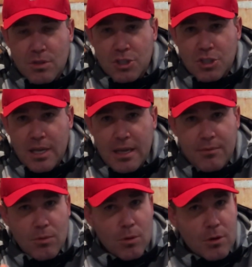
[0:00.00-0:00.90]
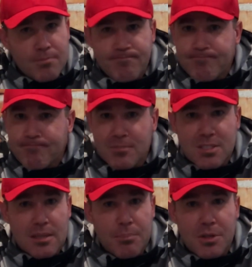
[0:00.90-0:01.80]
shave, or
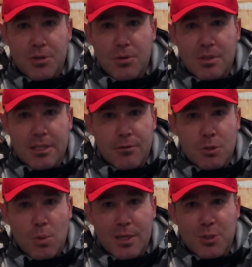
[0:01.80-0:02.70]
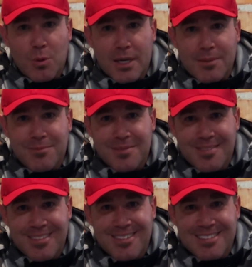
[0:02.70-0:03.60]
something new in the year of 2020.
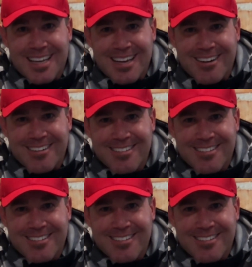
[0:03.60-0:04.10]
Take care.